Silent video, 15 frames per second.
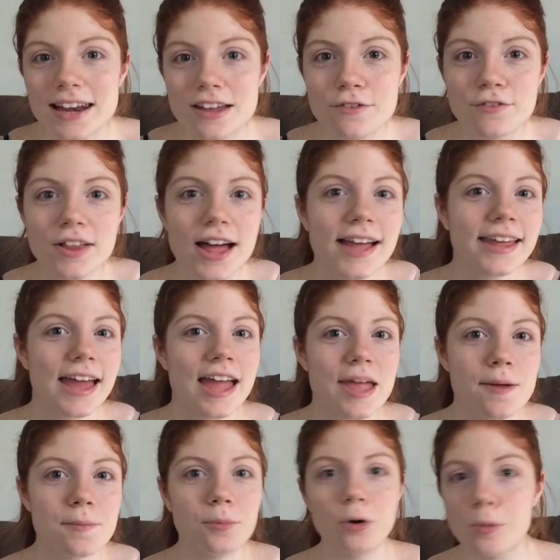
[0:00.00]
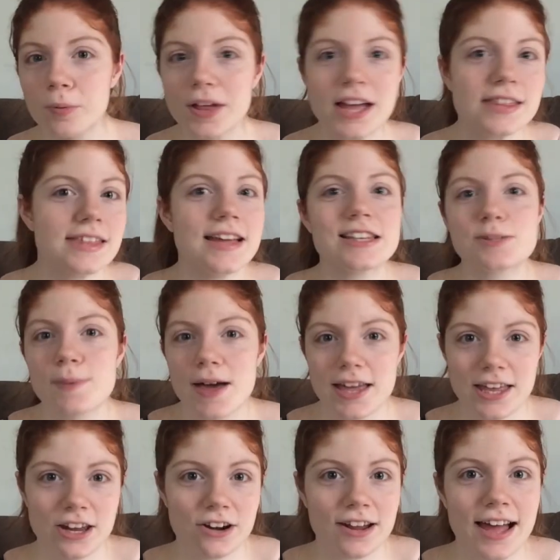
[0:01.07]
kind of like a we'll play things by
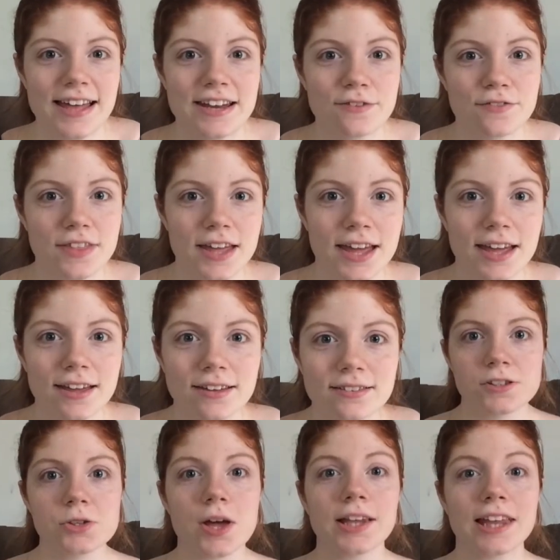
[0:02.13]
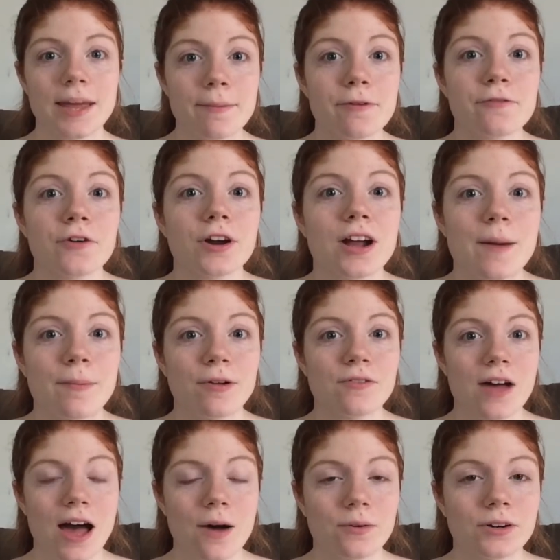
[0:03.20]
ear kind of thing. So I labored for a couple of
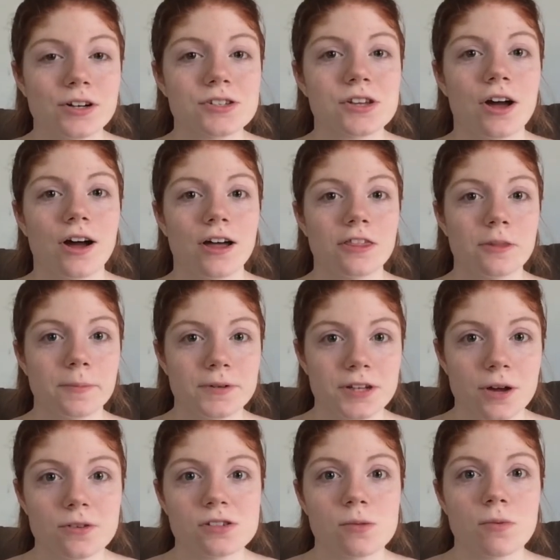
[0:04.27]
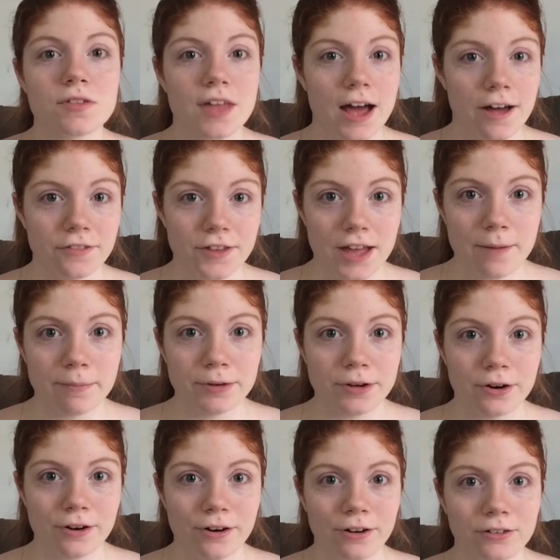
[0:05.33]
hours on the Pitocin without the
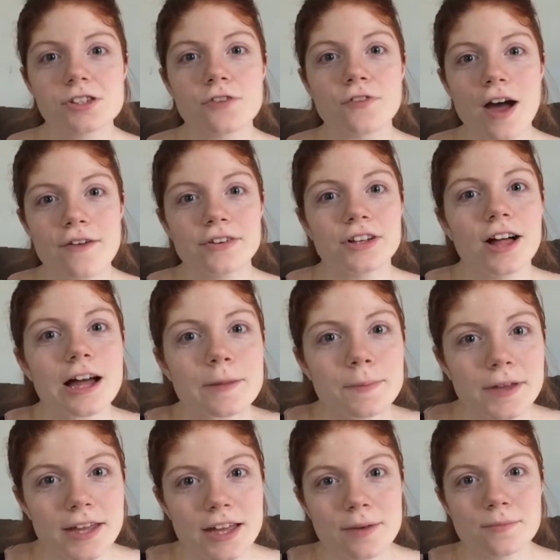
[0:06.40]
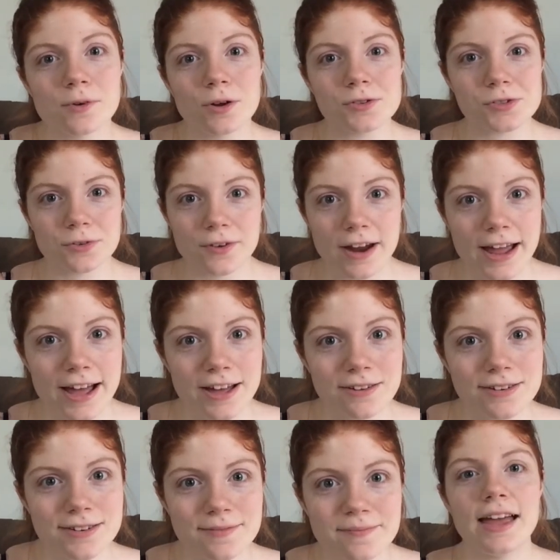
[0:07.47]
epidural. So five o'clock p m rolls
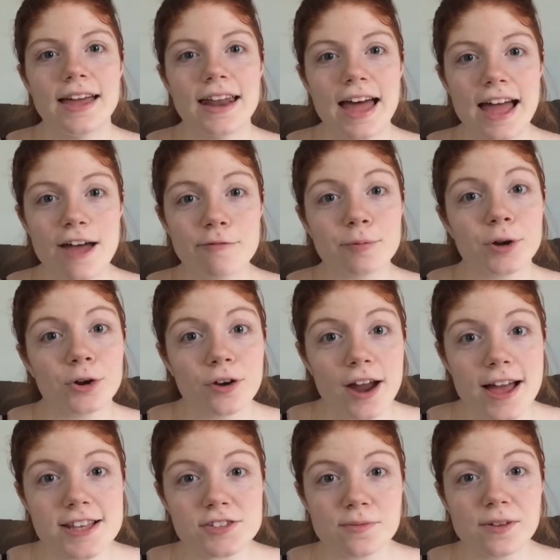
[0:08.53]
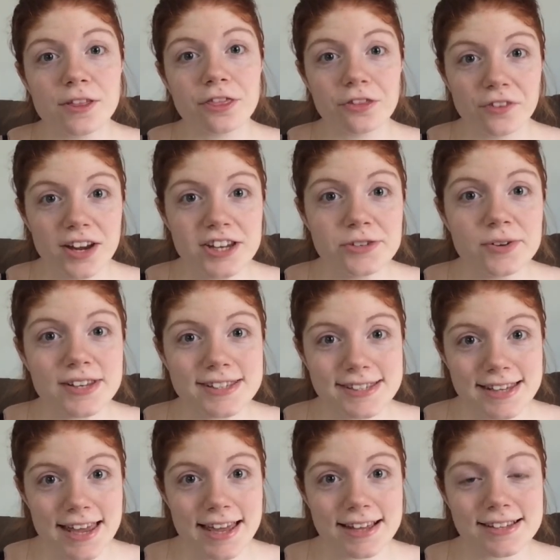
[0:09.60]
around, and I have progressed from a three to a
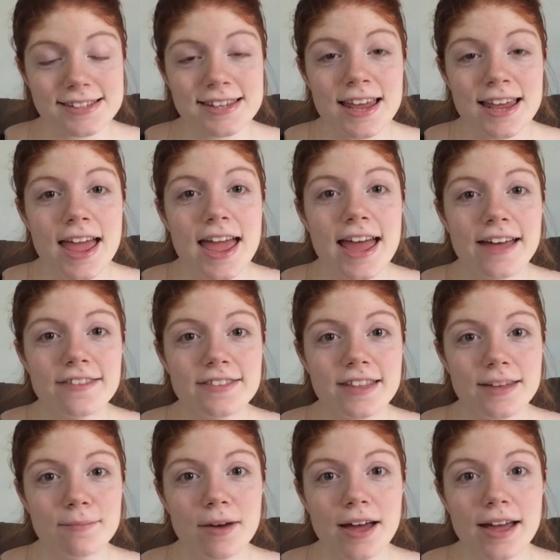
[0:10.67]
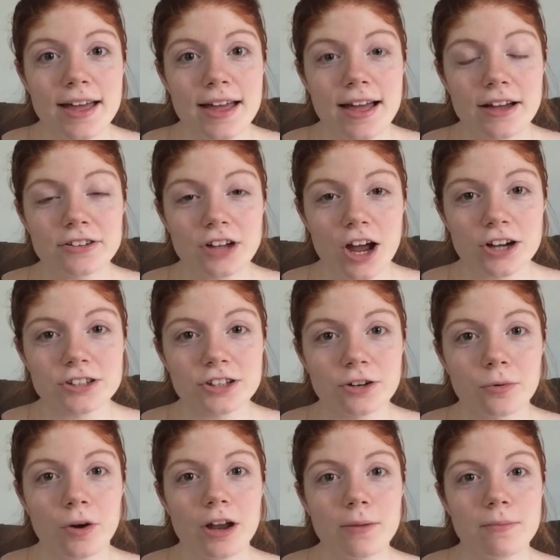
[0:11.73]
six, and then my
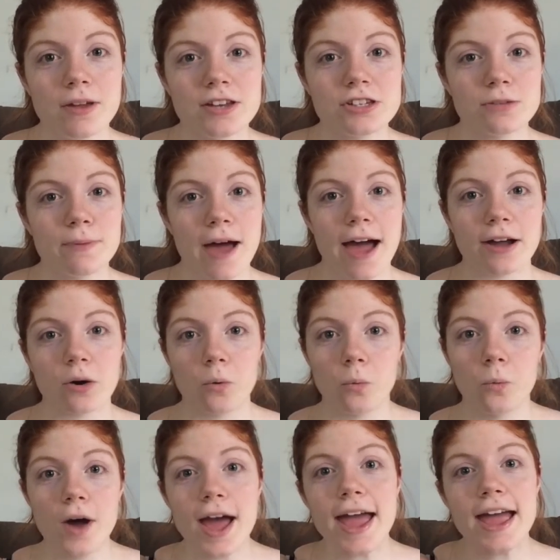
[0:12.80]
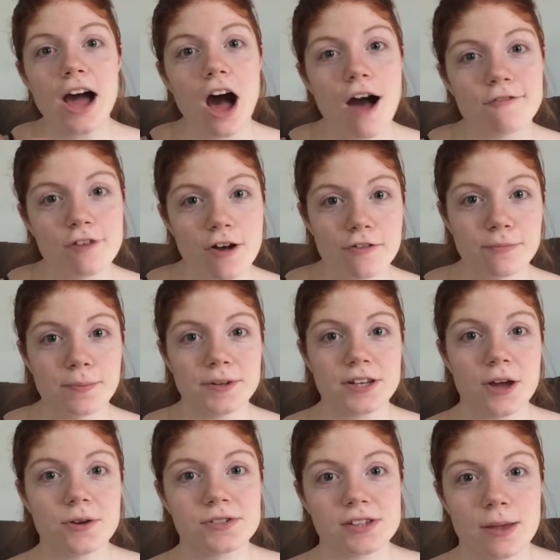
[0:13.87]
doctor wanted me to back way off of
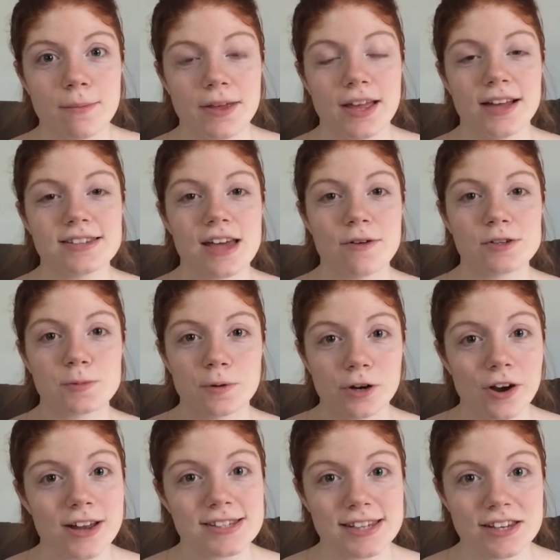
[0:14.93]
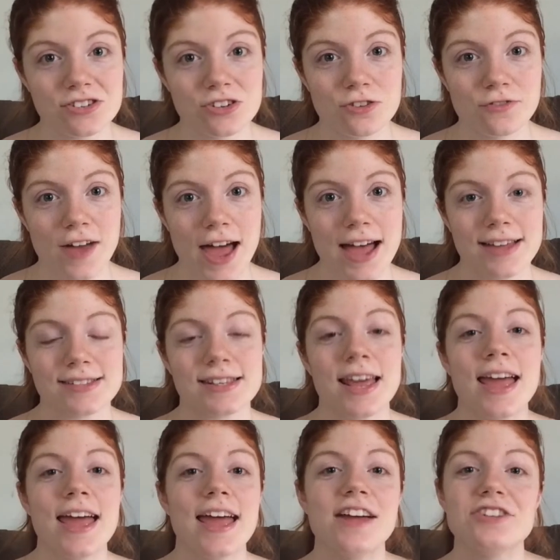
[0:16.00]
Pitocin because I was progressing too fast,
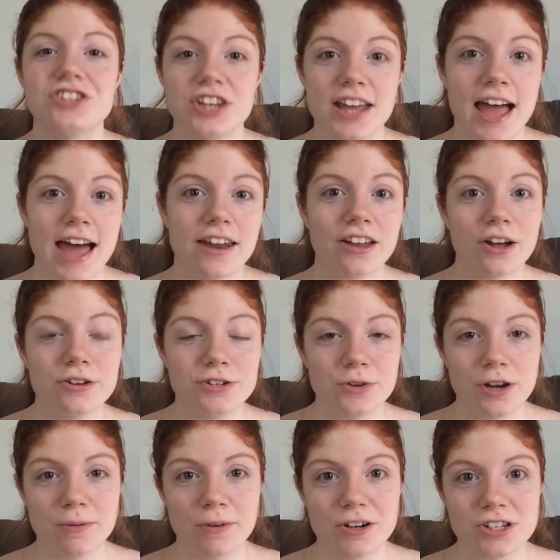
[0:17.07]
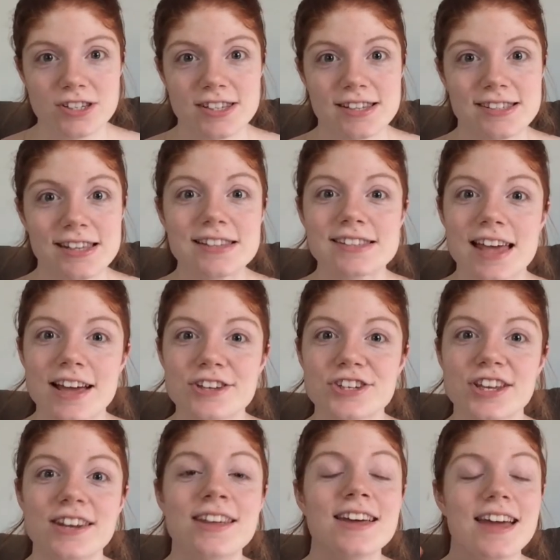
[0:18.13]
and she had to go do an emergency
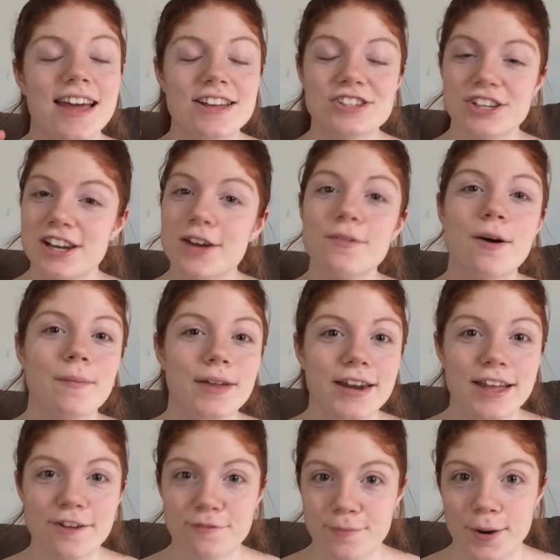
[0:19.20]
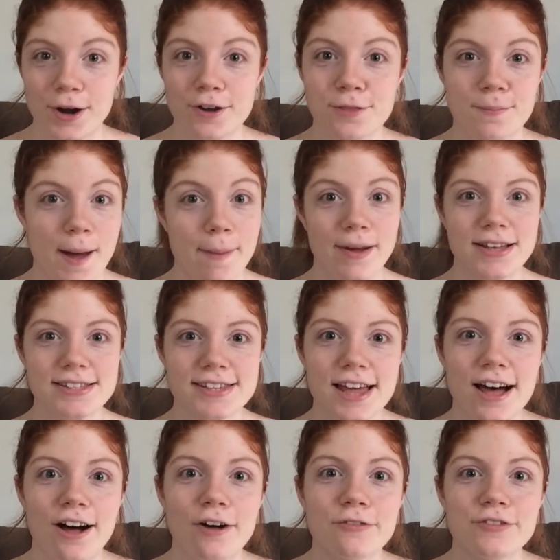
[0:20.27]
C-section, and she didn't want me to give birth by
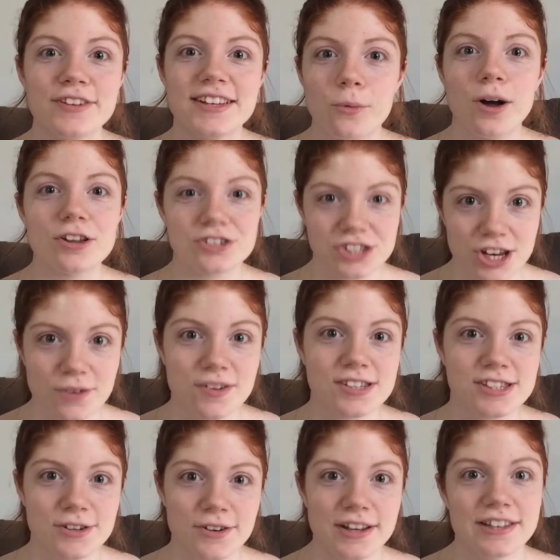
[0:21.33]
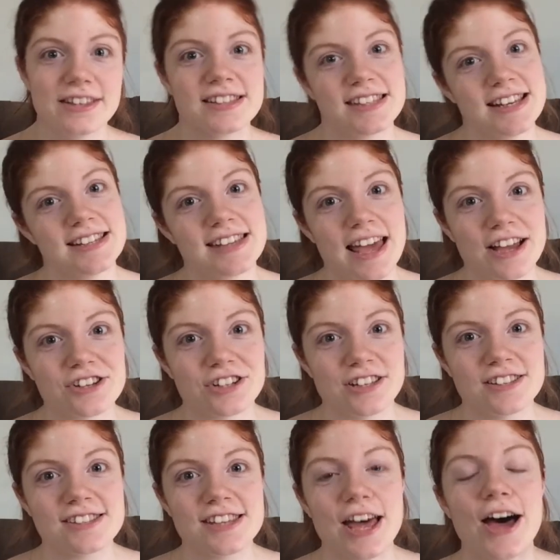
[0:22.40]
myself while she was doing the
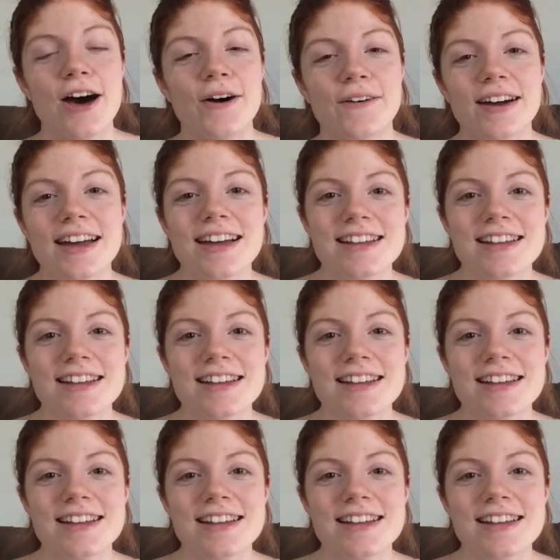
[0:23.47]
C-section, so